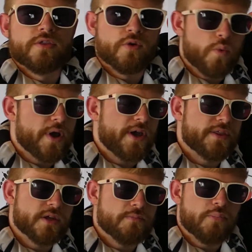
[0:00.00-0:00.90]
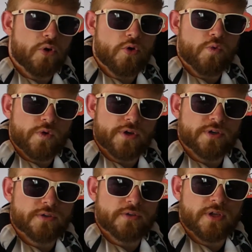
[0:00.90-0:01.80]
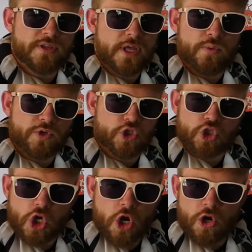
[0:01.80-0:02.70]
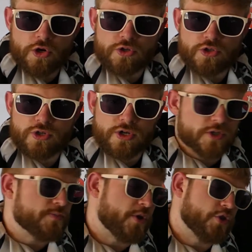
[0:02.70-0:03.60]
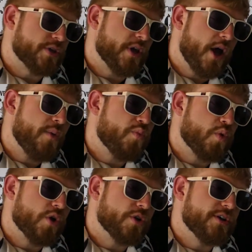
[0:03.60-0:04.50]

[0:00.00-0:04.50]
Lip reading: the way that a bull would, and they would charge, especially upward.